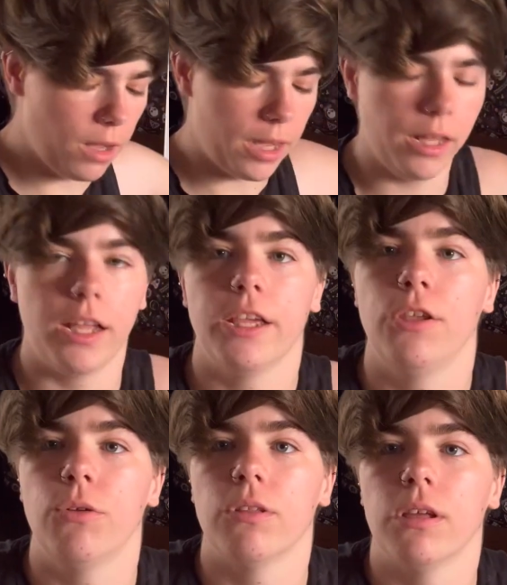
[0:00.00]
like
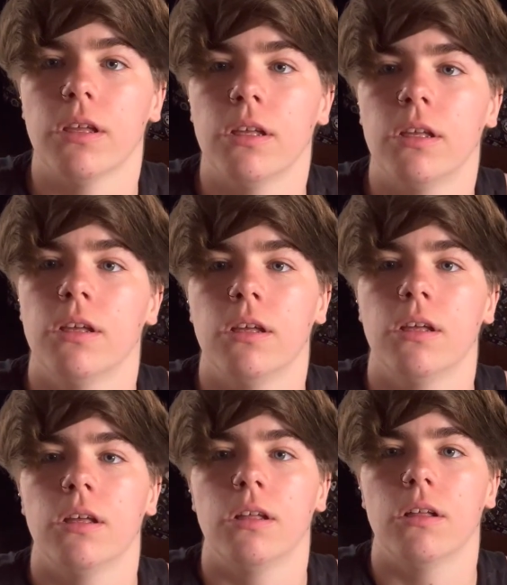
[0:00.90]
using
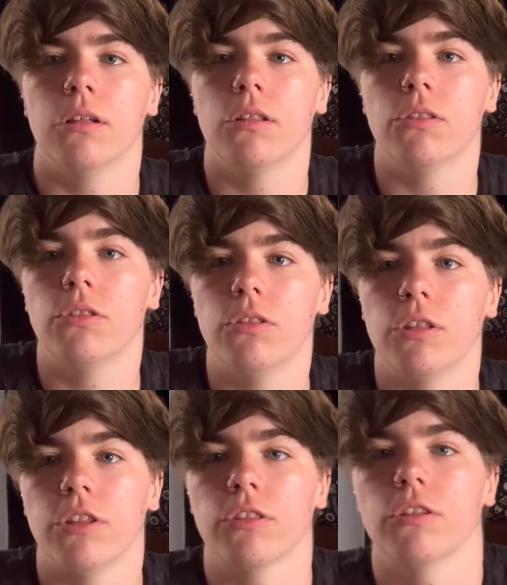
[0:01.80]

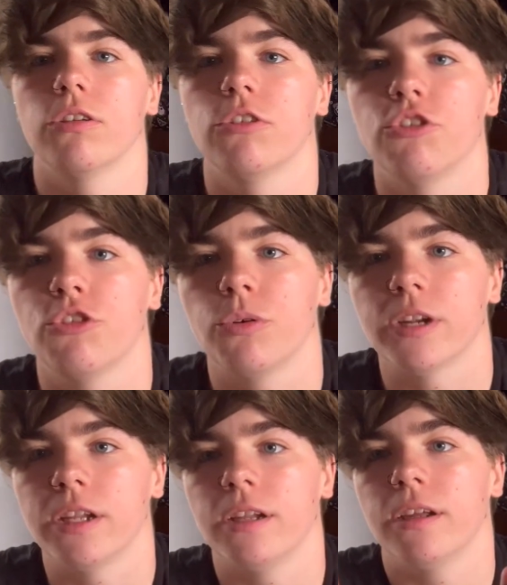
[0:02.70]
this
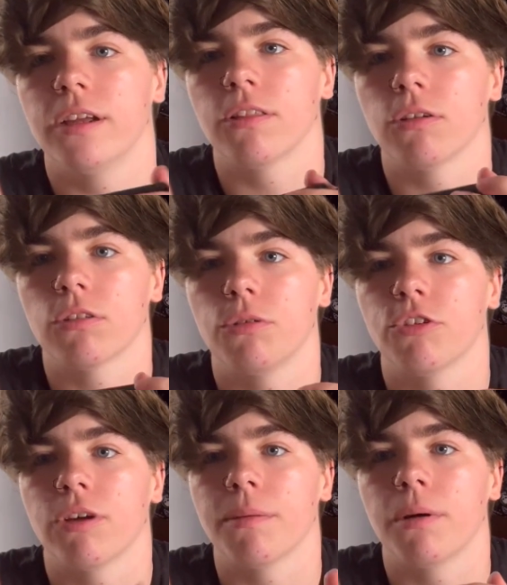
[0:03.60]
shorty. It's also a
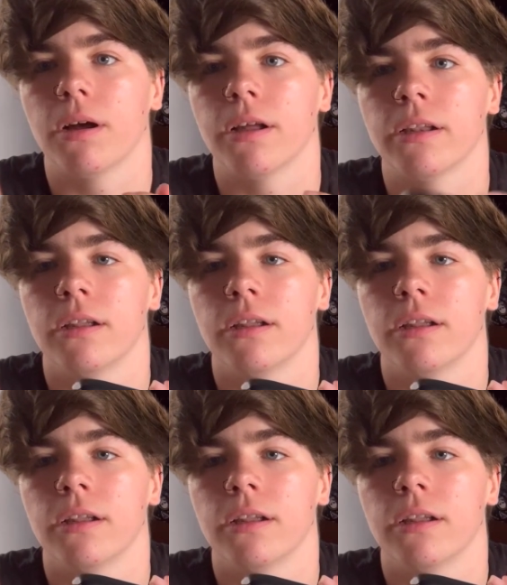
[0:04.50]
tripod.